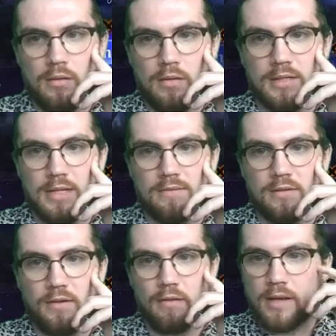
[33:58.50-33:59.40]
This leaves
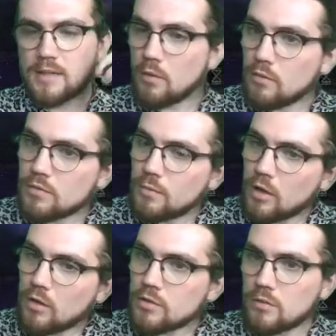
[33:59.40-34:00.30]
Teferi exposed, but
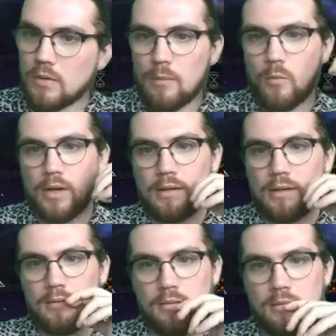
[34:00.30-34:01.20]
also I'm winning
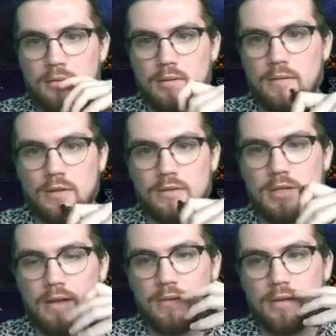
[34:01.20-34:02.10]
if he doesn't
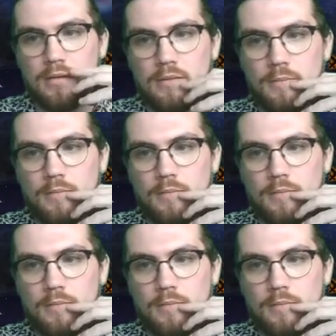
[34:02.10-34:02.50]
have anything.